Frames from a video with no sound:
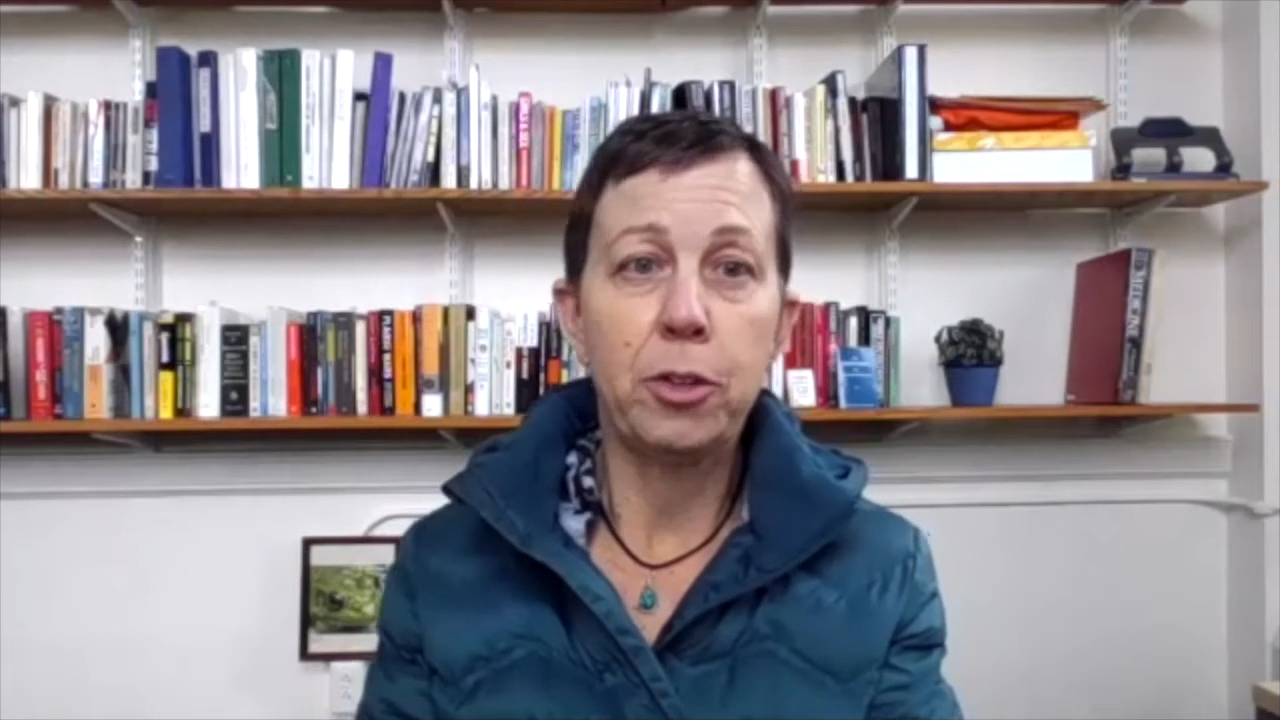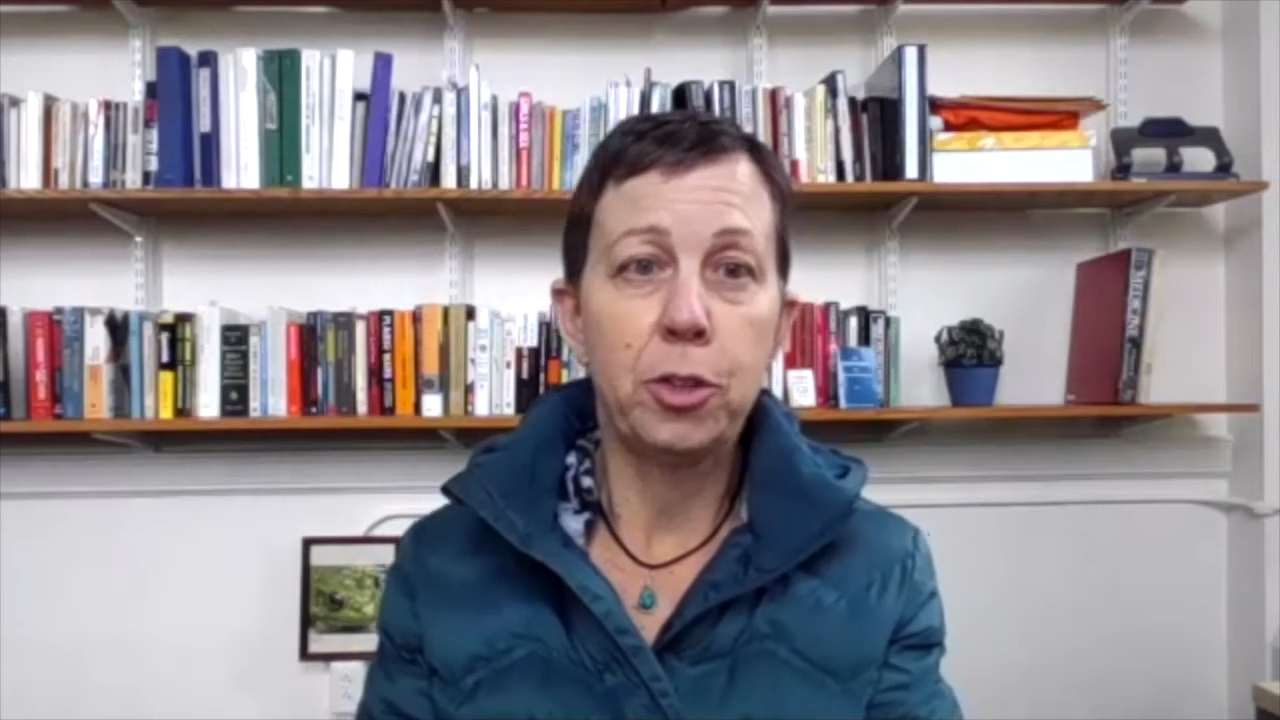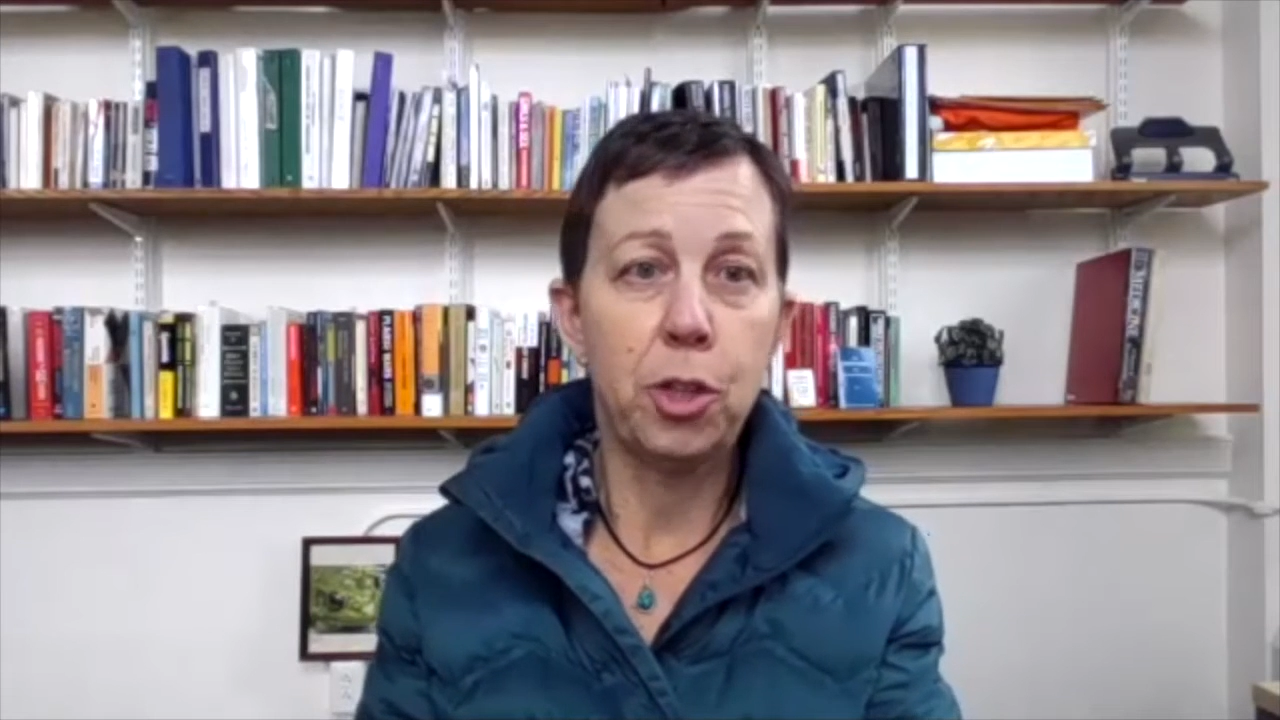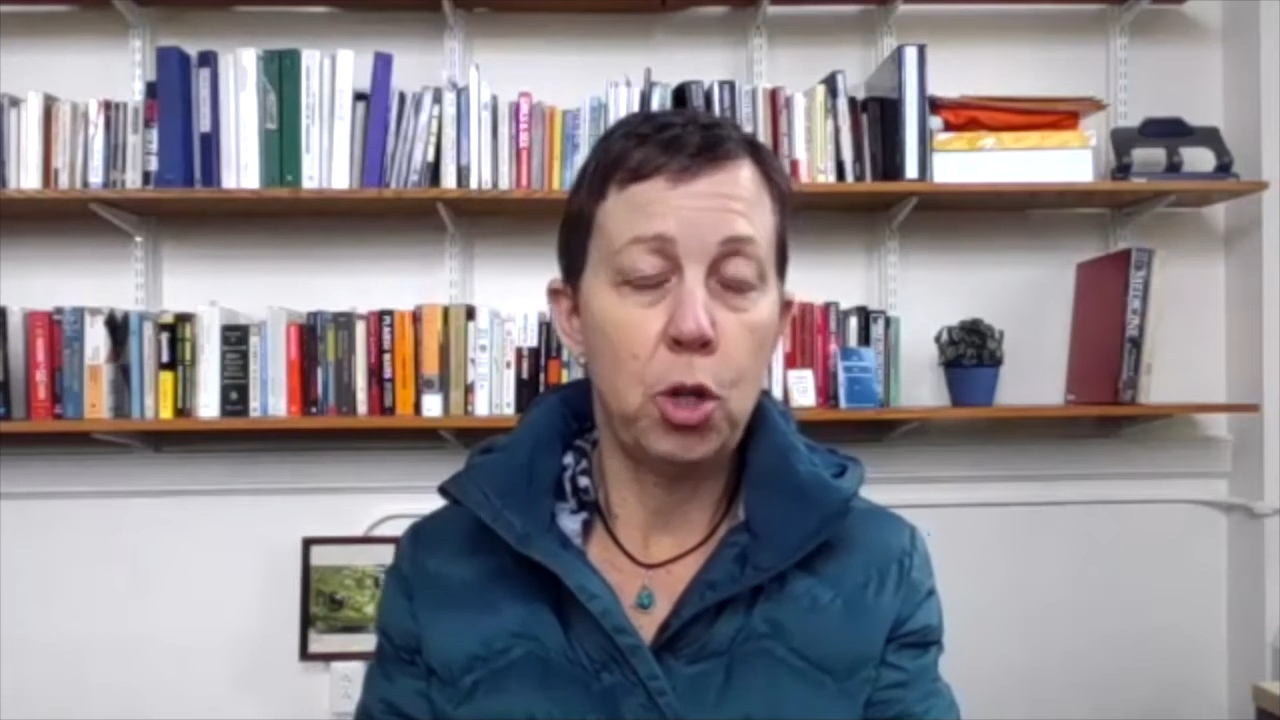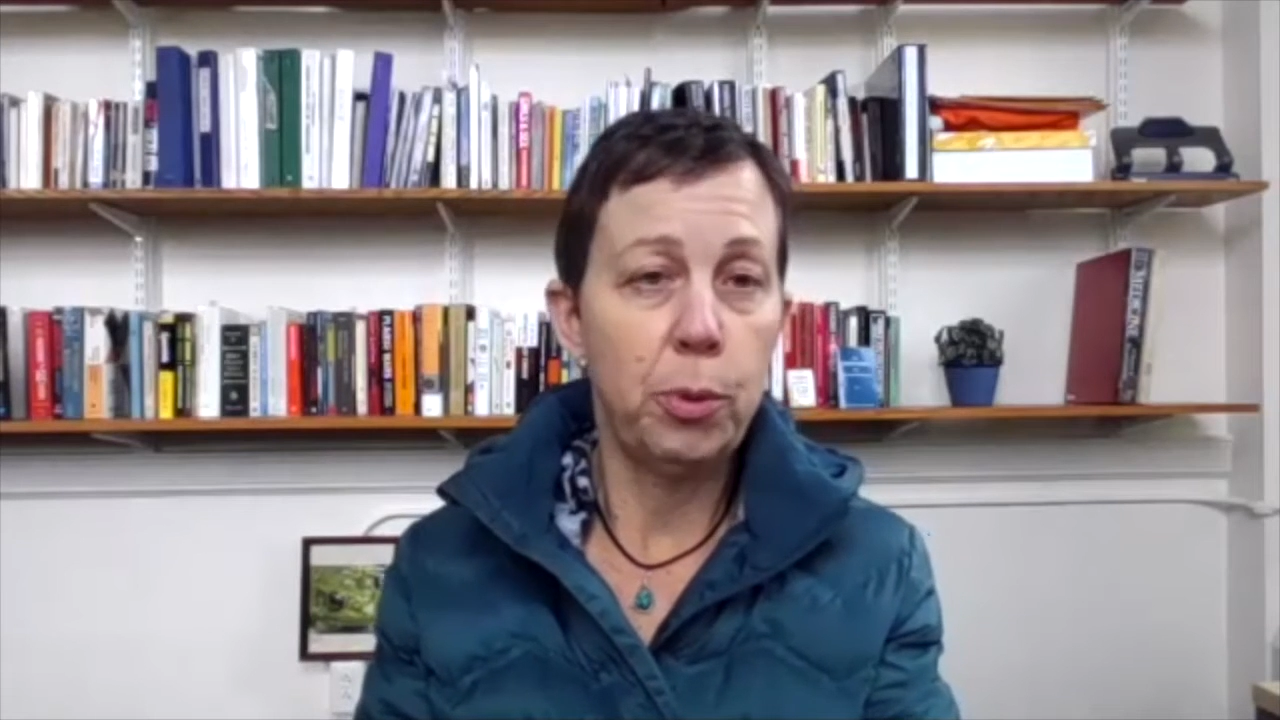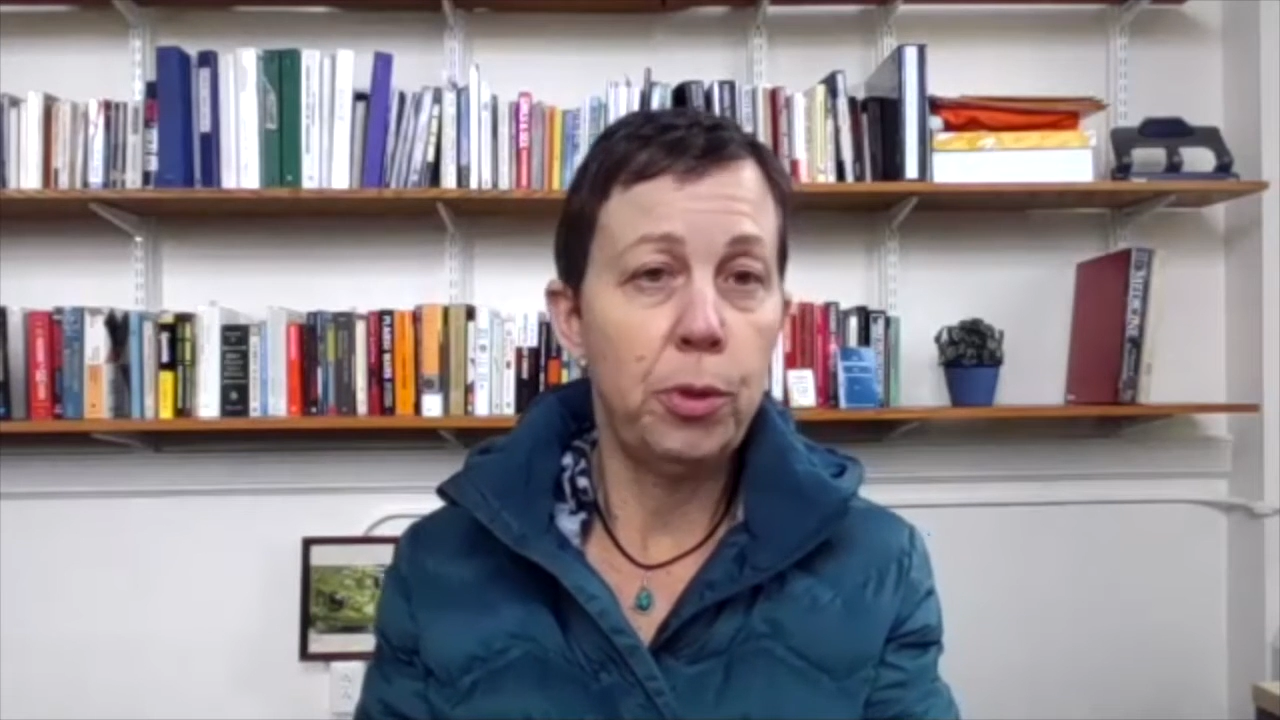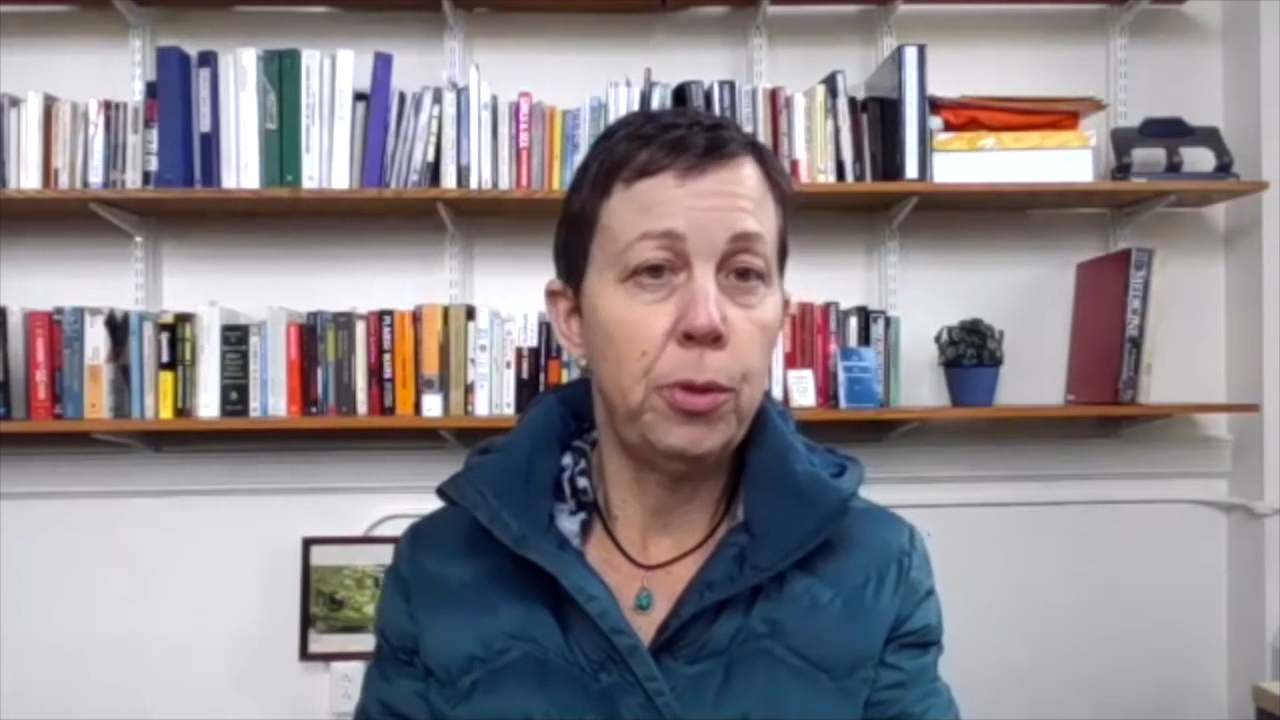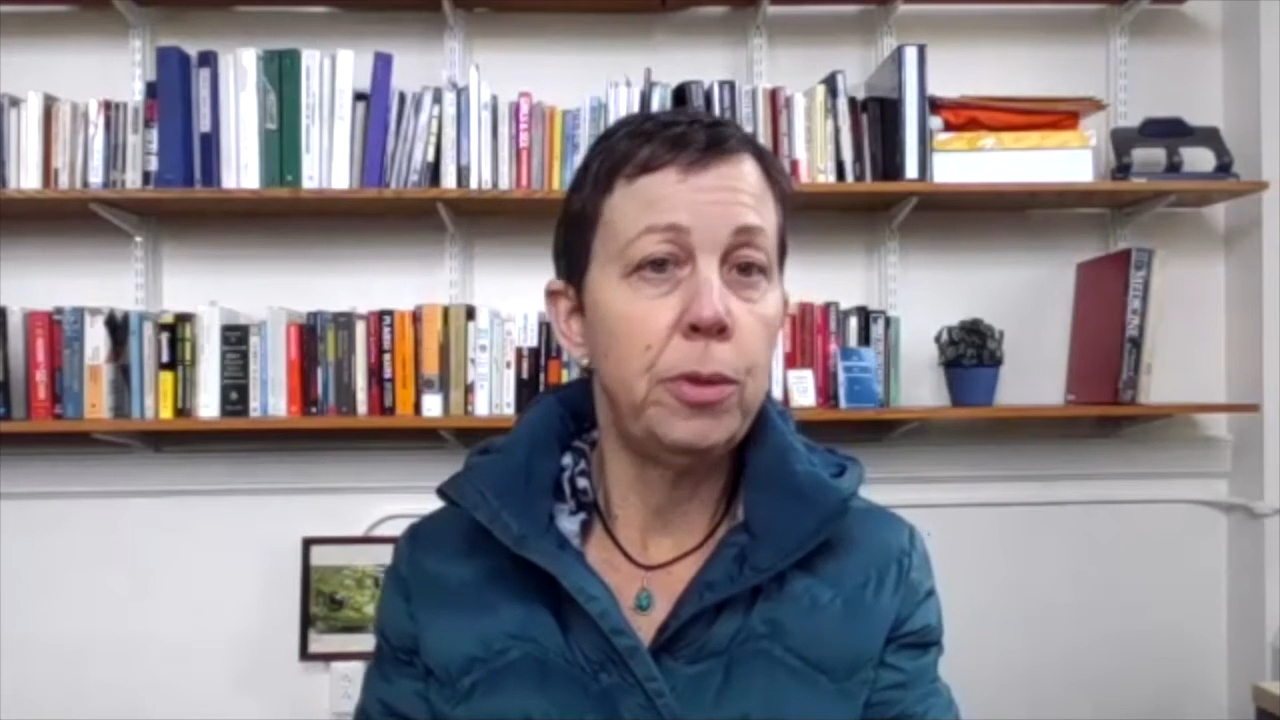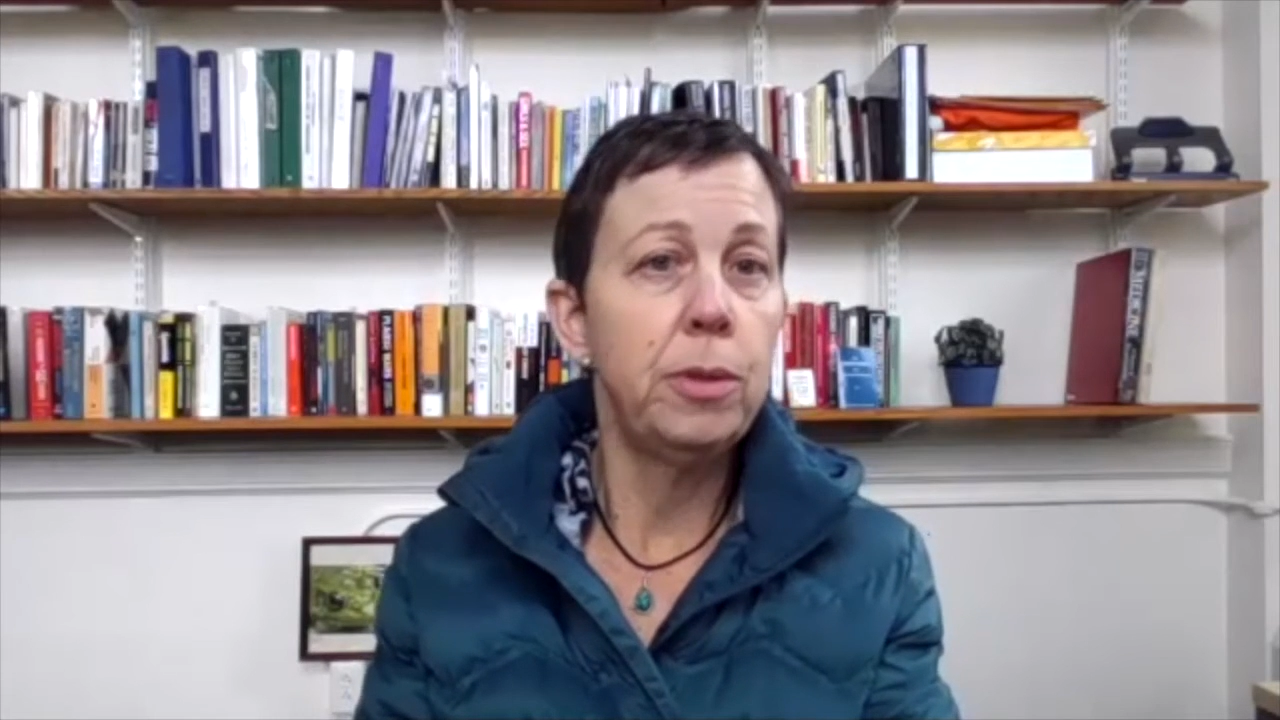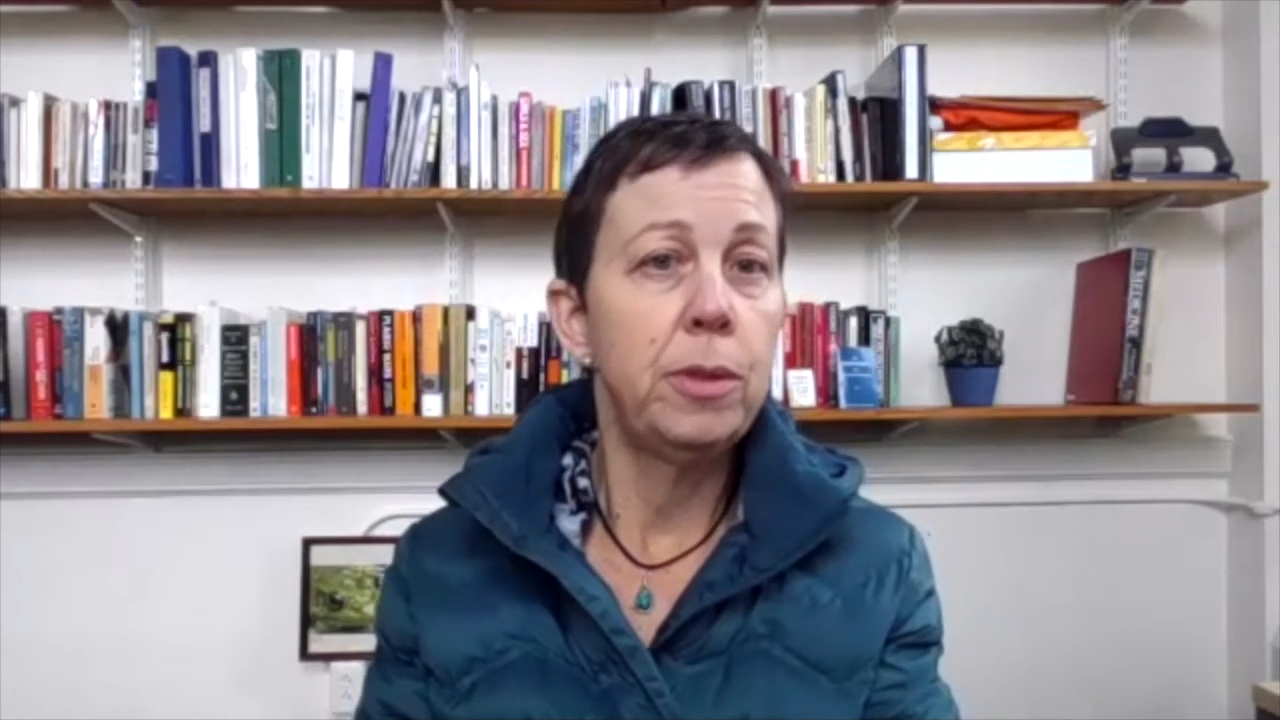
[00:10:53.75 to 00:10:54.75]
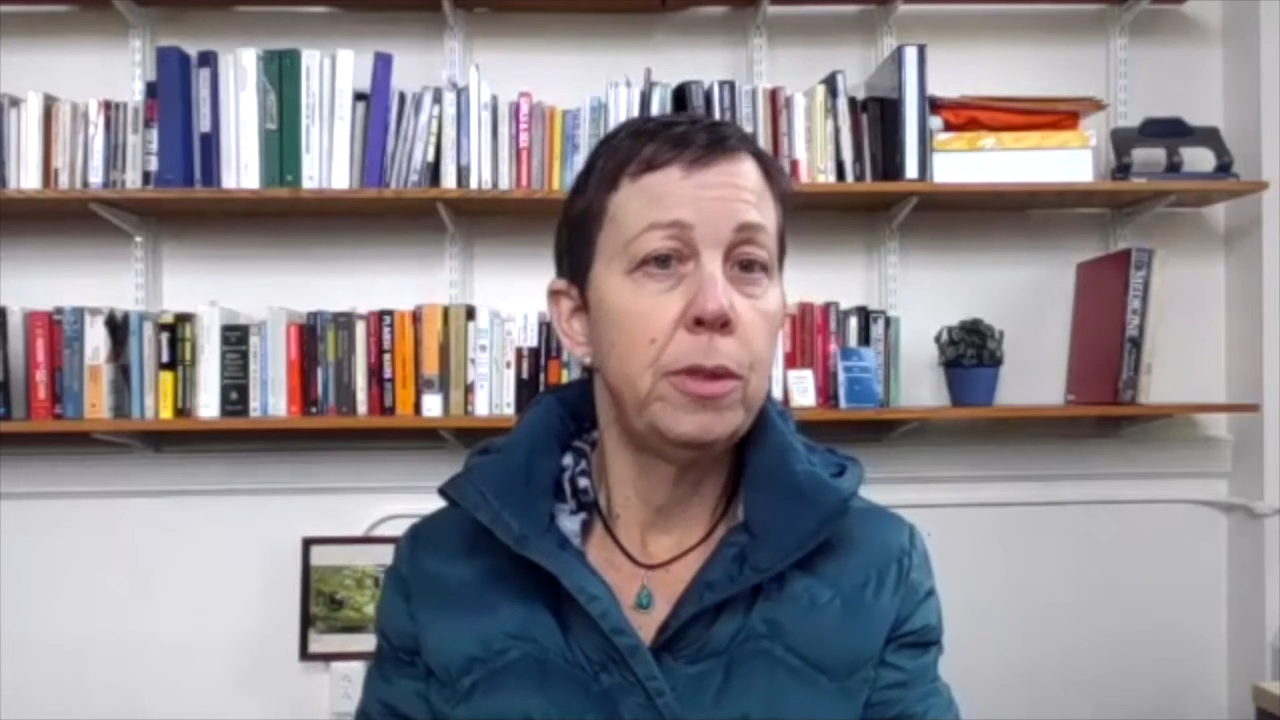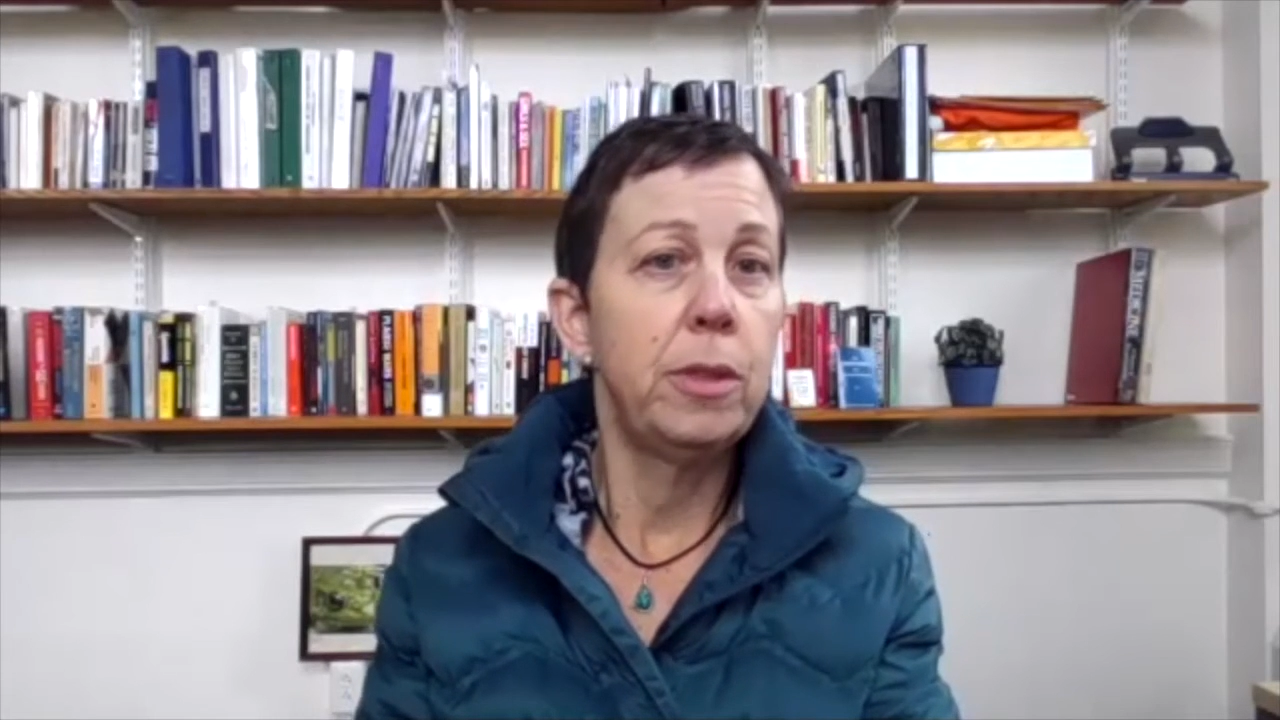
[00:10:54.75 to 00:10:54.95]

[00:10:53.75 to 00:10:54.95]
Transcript: global